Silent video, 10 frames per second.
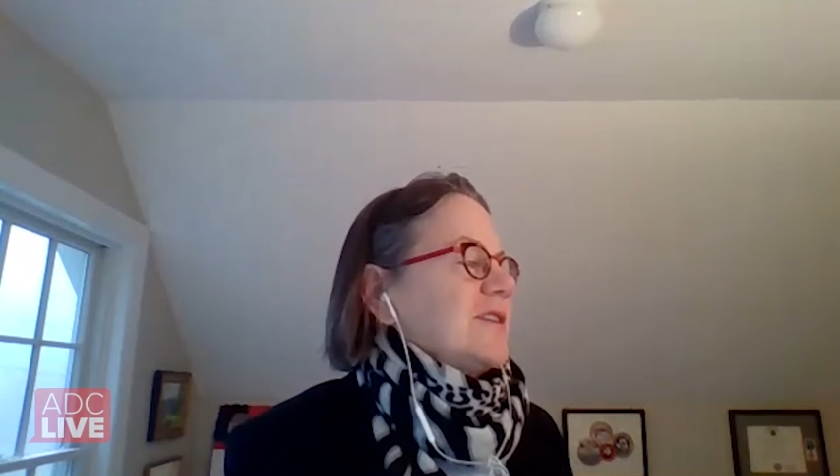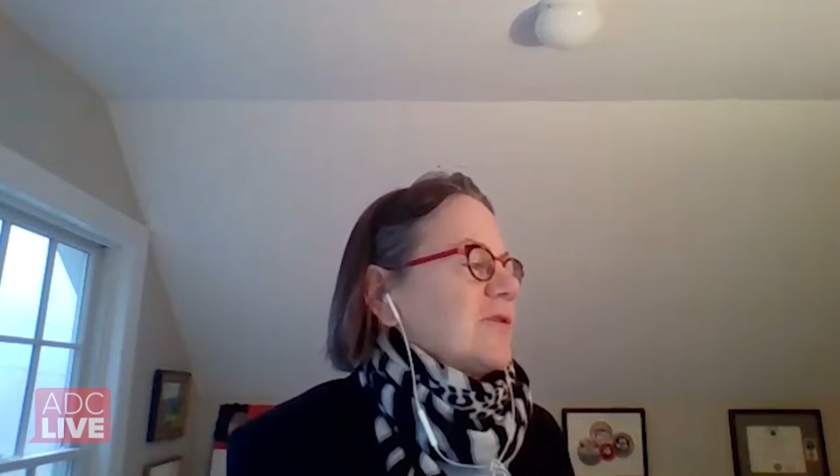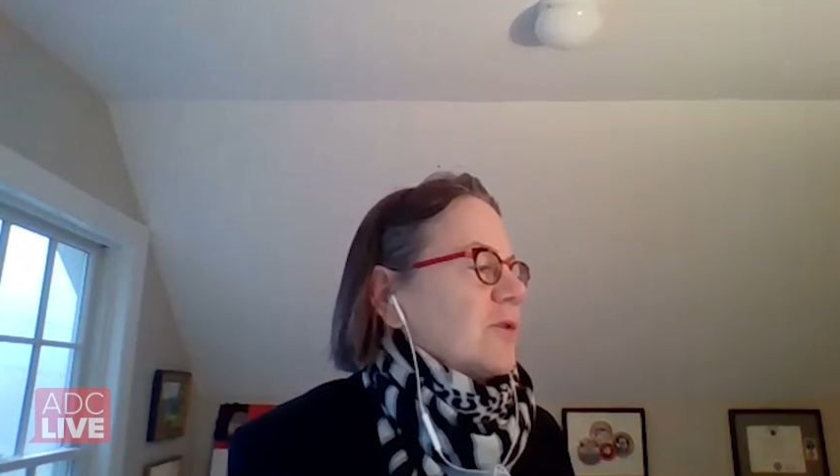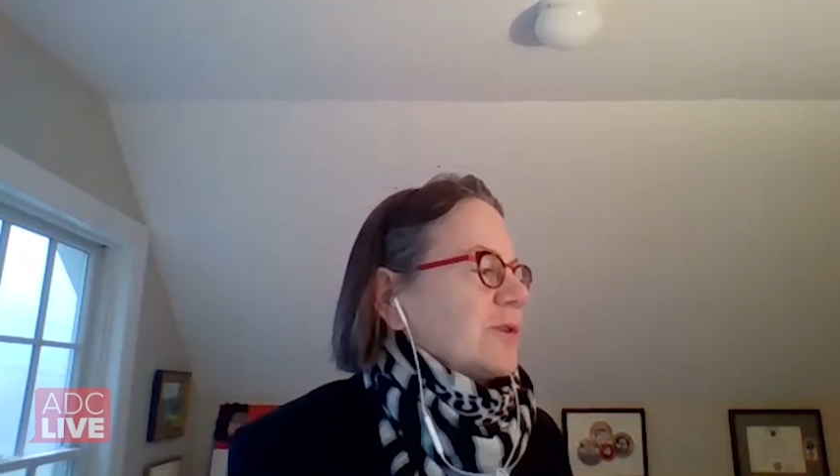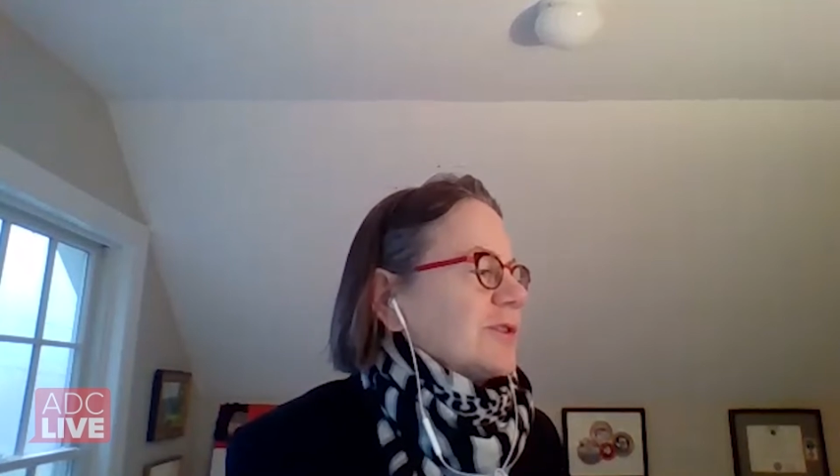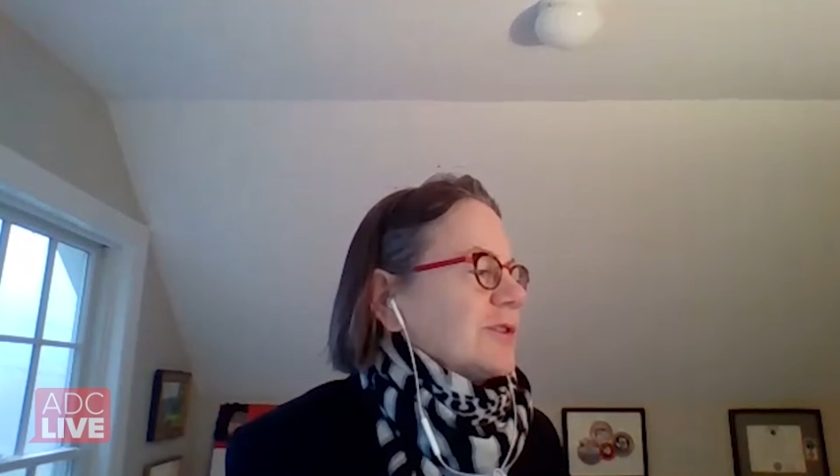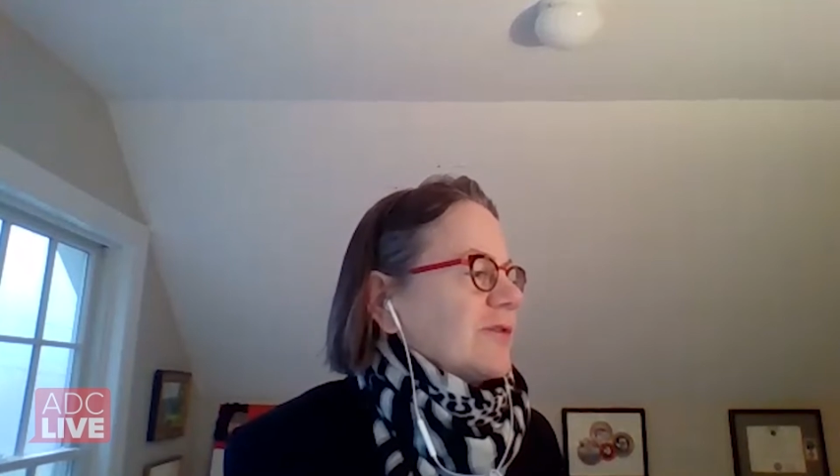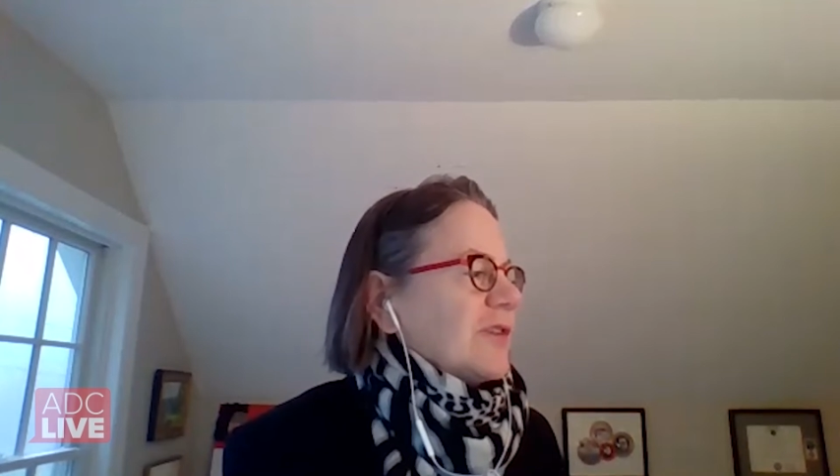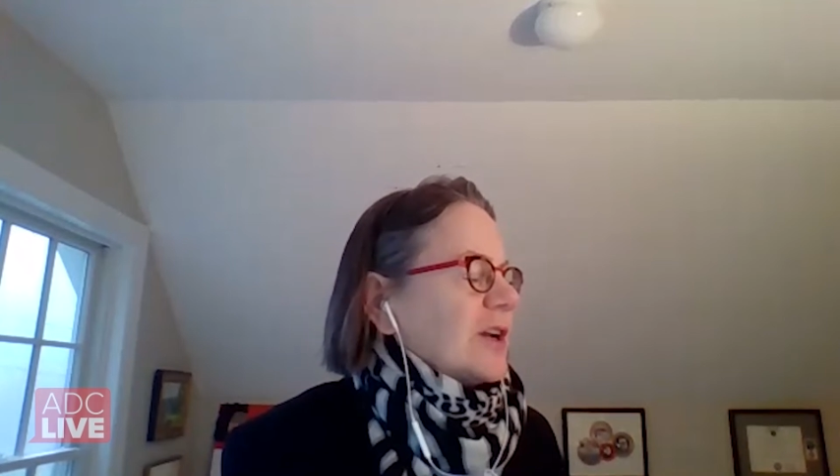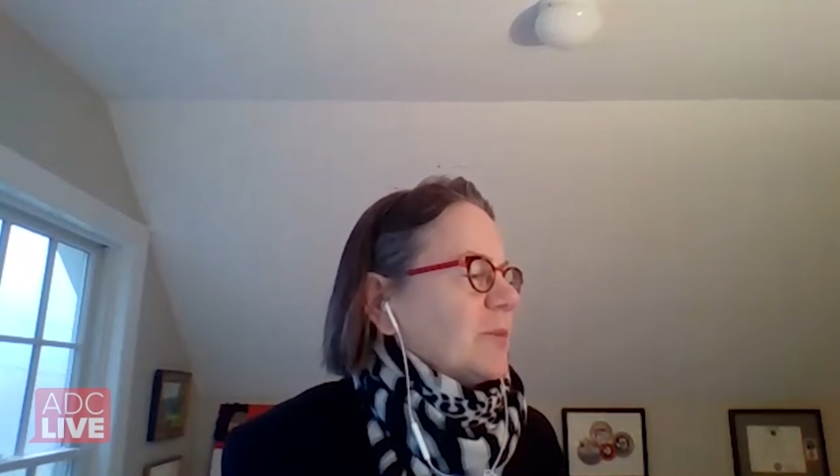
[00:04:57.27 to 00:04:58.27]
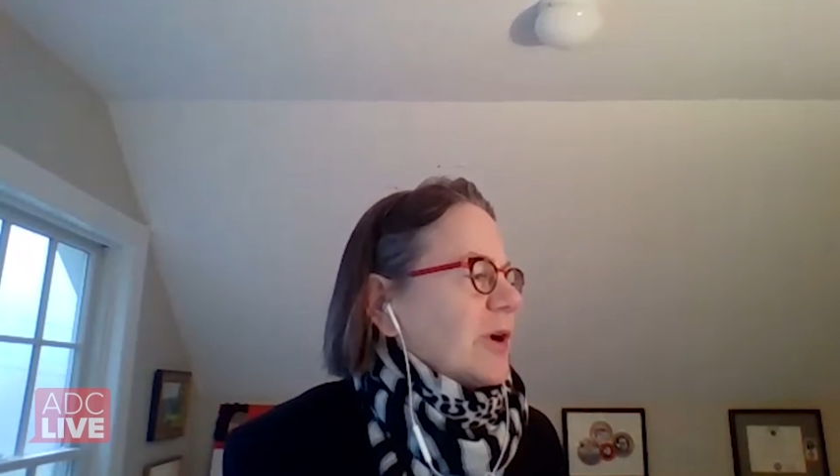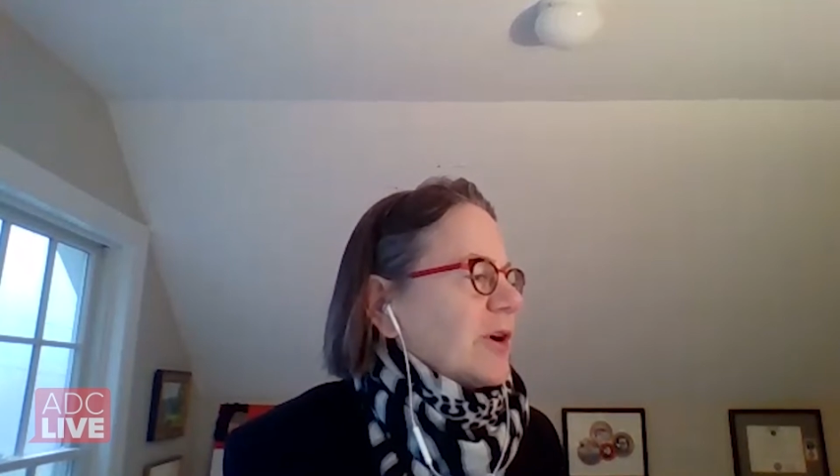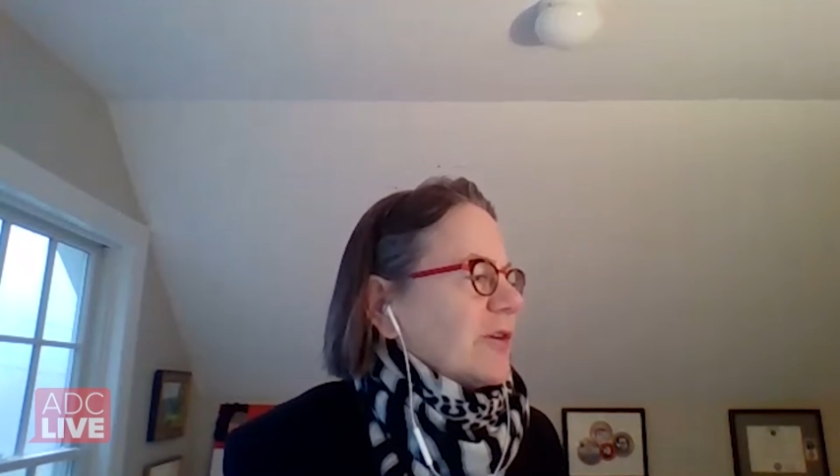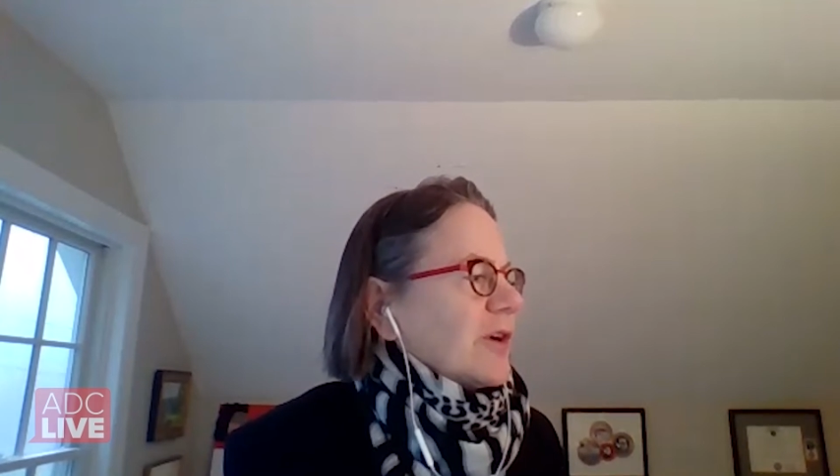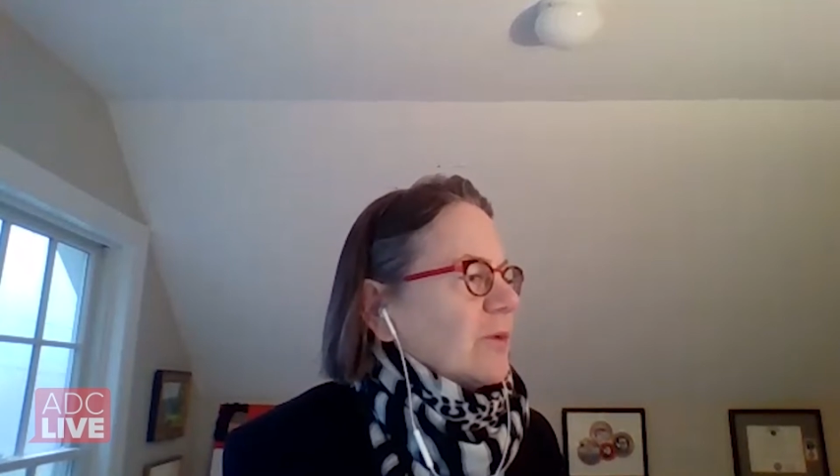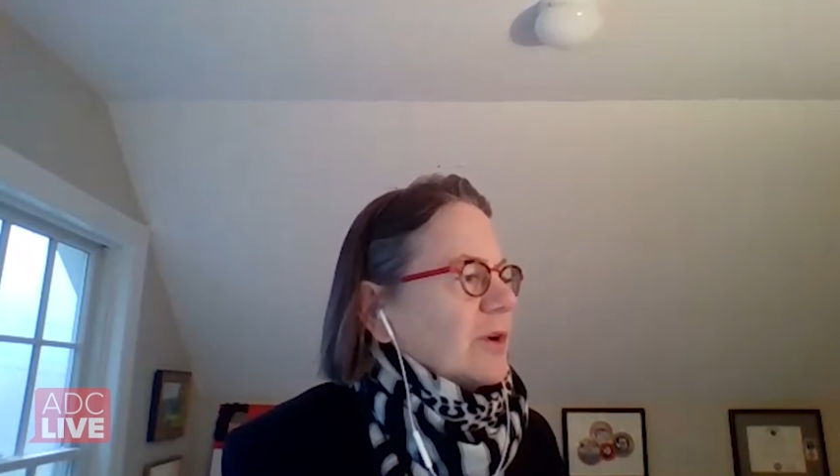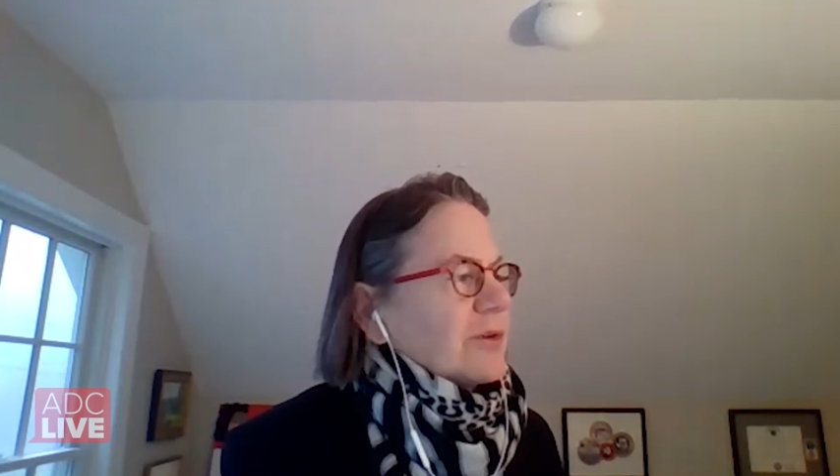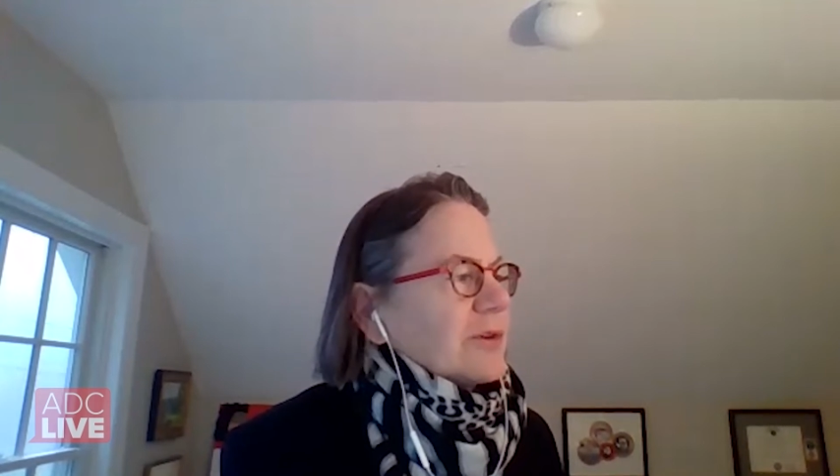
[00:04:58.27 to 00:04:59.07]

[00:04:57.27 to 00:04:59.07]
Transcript: of course, is a vital part of our work